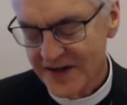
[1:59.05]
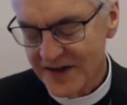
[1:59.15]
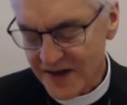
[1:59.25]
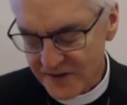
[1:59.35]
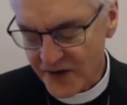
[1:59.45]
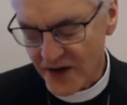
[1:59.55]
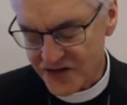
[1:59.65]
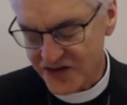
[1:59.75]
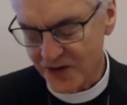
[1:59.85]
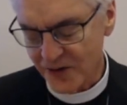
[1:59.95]
Give
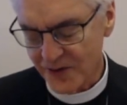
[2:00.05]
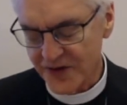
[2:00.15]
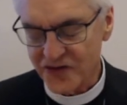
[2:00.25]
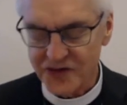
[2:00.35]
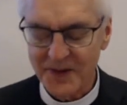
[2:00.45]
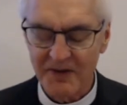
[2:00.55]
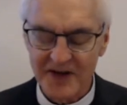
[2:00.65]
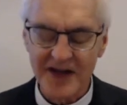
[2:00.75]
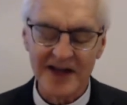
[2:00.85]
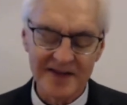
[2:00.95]
us your Holy
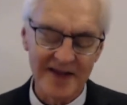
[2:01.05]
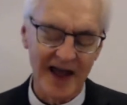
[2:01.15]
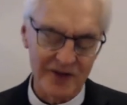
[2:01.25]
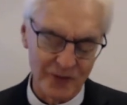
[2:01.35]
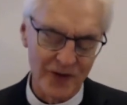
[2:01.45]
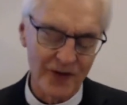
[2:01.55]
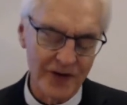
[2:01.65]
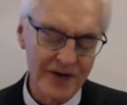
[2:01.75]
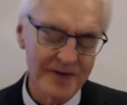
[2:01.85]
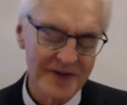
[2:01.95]
Spirit in that
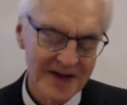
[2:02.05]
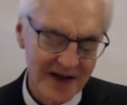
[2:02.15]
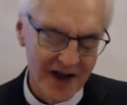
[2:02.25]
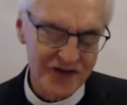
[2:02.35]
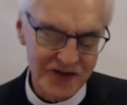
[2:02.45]
word, as